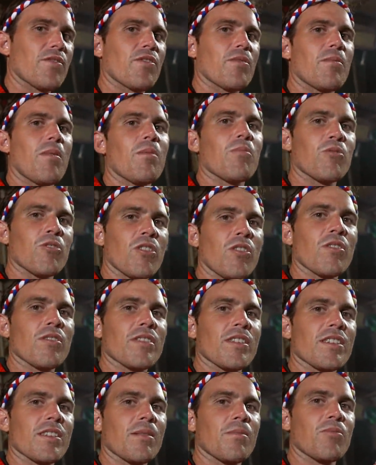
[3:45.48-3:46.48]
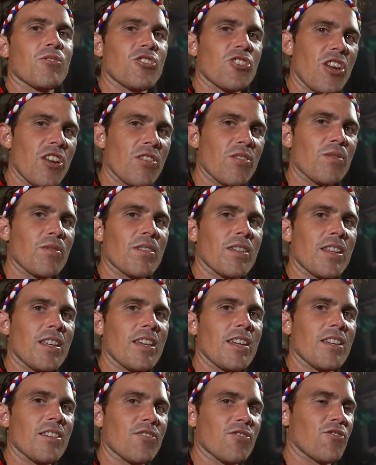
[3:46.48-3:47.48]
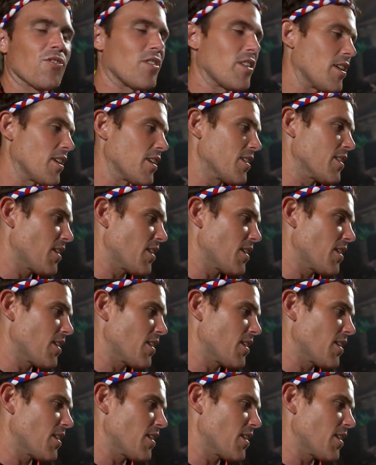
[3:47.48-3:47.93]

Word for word: for Mum Rose because I'm genuinely intrigued.